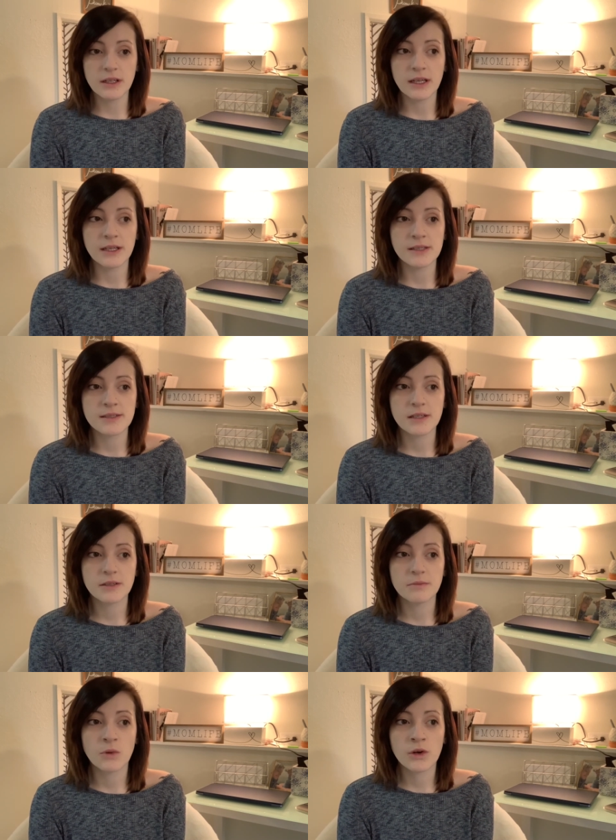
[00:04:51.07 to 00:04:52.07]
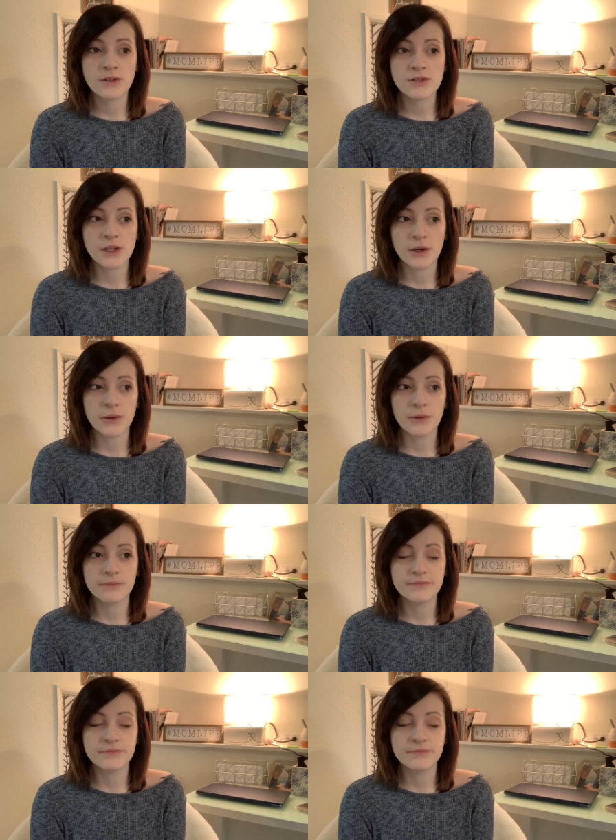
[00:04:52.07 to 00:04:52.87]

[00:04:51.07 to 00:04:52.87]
is more so